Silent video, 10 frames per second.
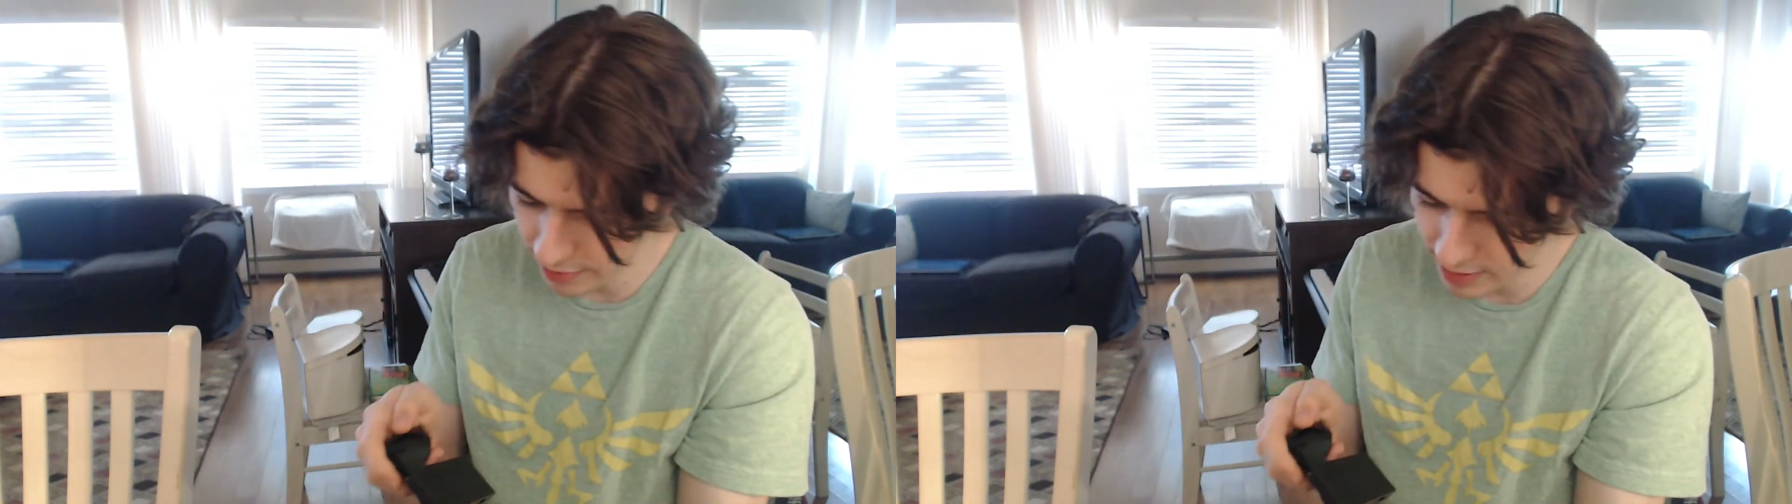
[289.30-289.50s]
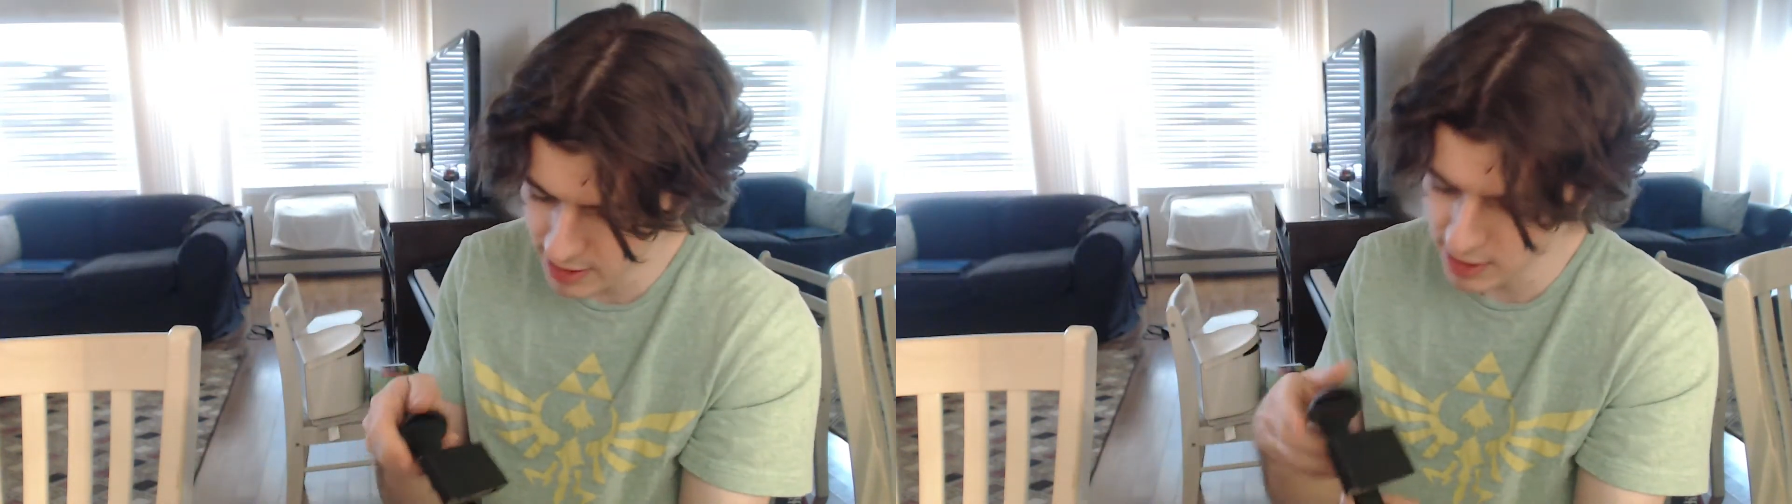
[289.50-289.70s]

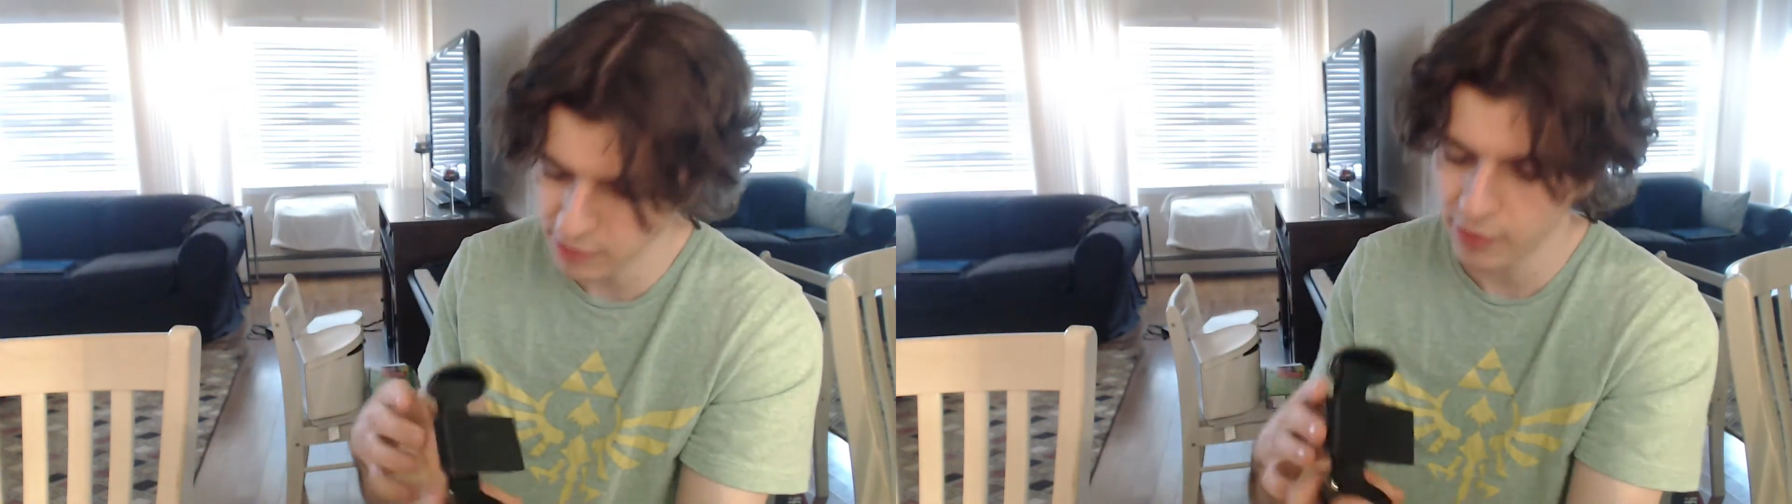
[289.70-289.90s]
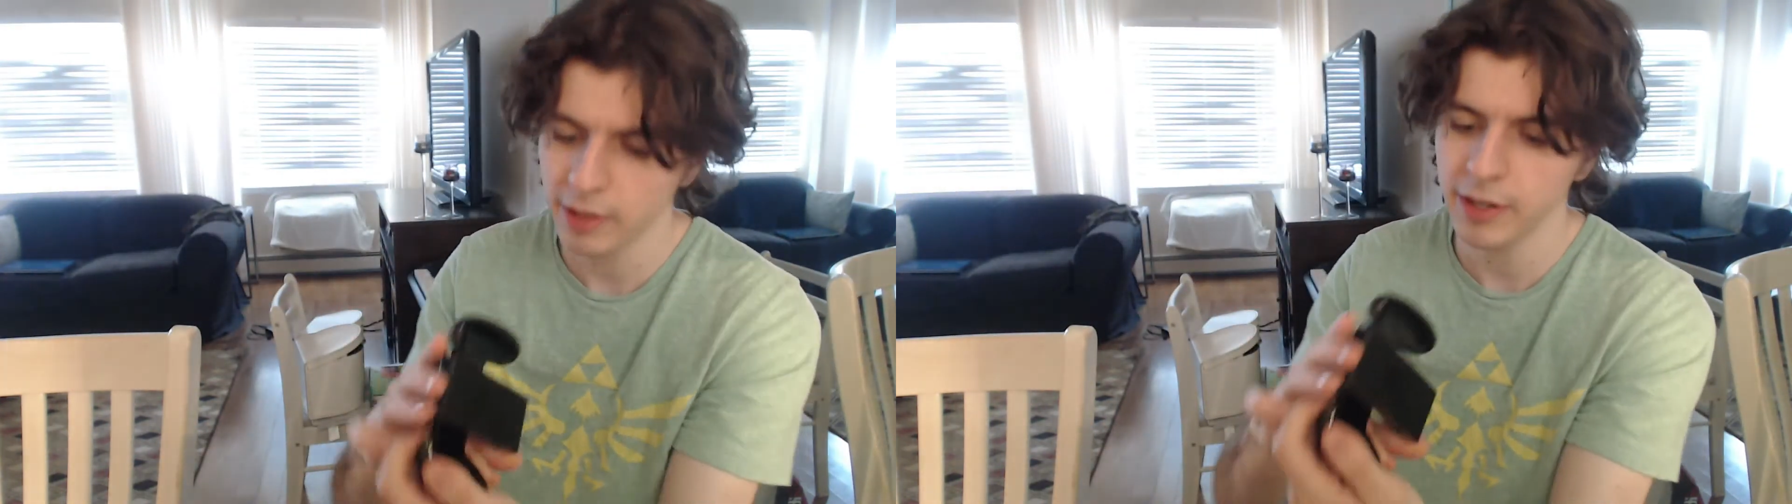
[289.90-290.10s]
this is
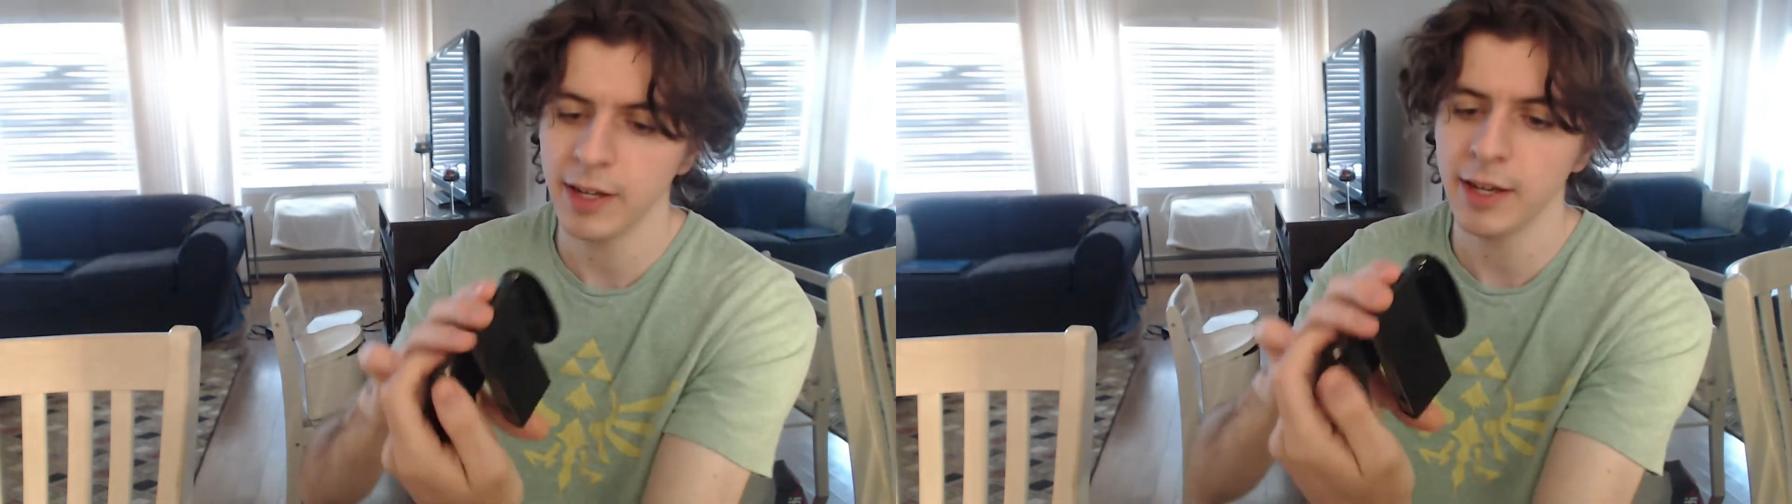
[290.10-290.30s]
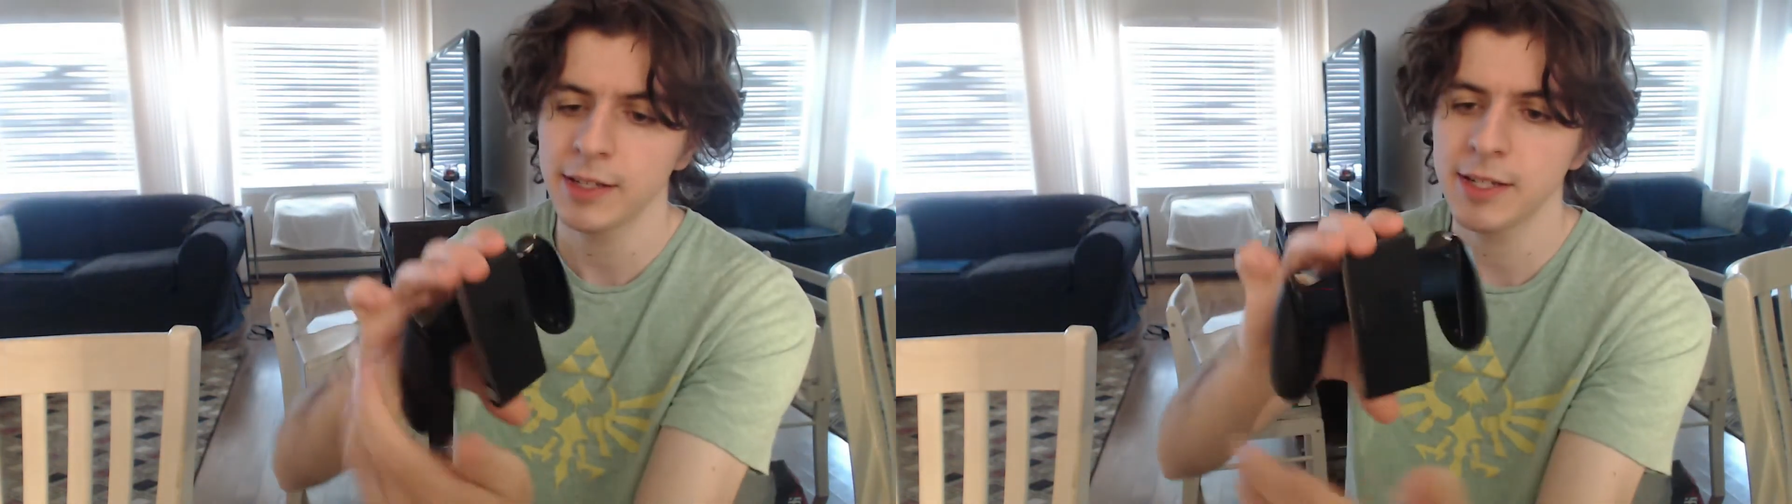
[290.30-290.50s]
very
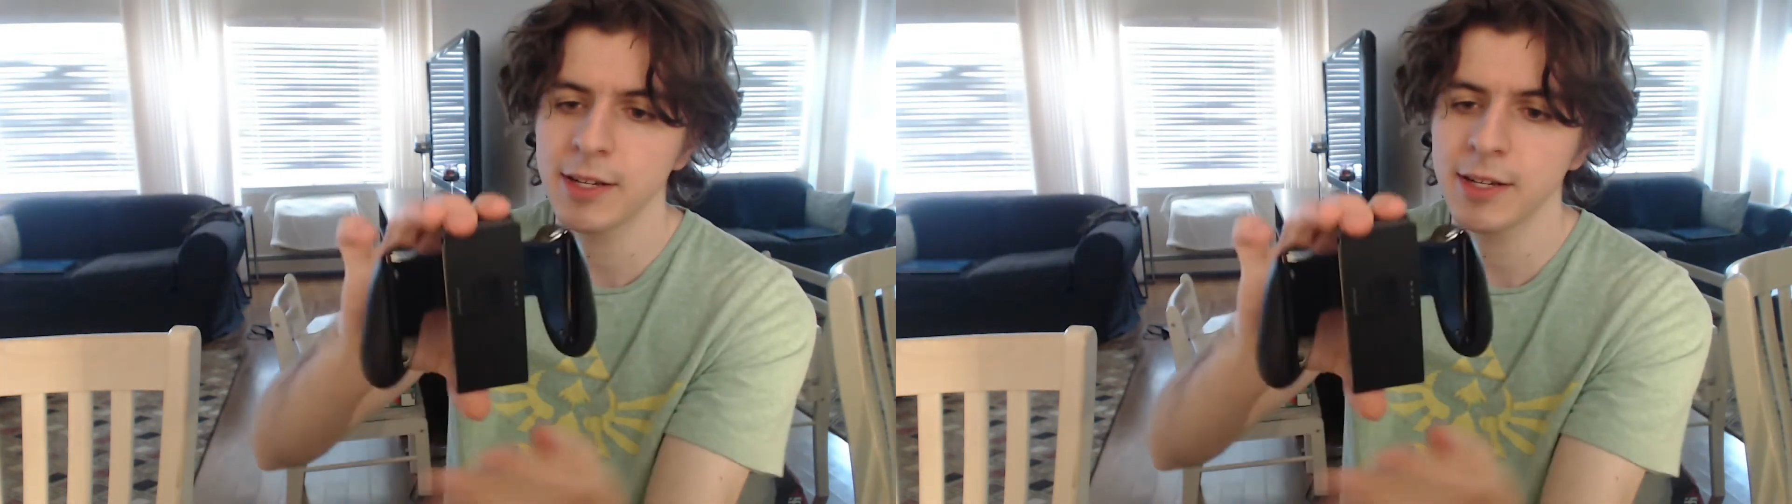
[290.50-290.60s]
nice.